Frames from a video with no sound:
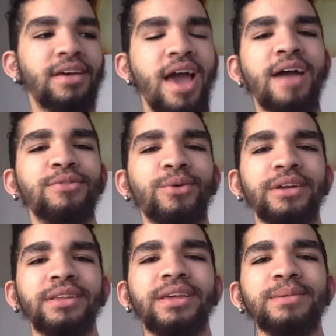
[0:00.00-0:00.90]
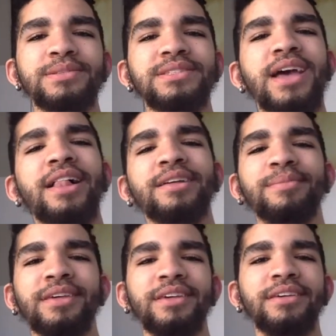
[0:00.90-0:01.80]
everyone keeps
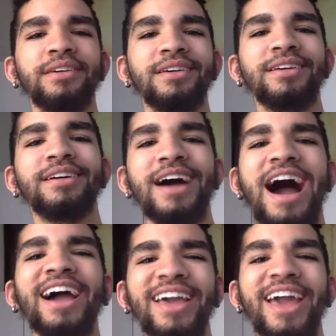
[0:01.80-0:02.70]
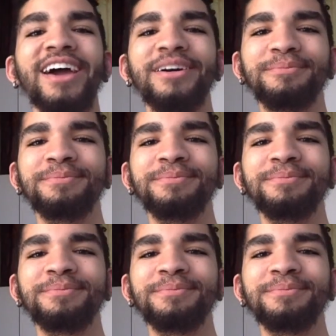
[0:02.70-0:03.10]
telling me I am.